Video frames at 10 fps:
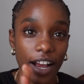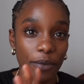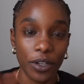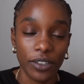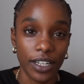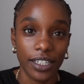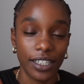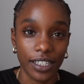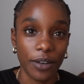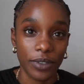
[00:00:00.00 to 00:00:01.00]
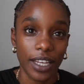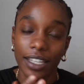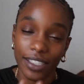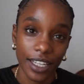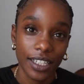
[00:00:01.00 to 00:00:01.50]
I've been using that since I was
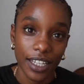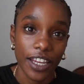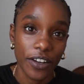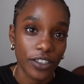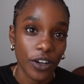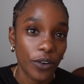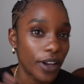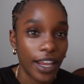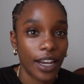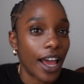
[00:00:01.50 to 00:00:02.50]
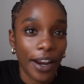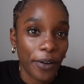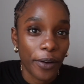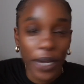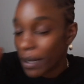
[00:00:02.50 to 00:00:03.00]
like 16 years old and I
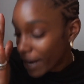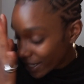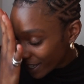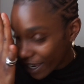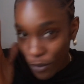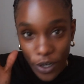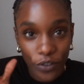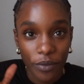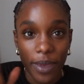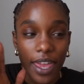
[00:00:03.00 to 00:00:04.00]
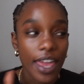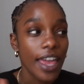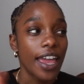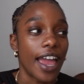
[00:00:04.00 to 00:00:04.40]
don't care what anybody say, it works for me.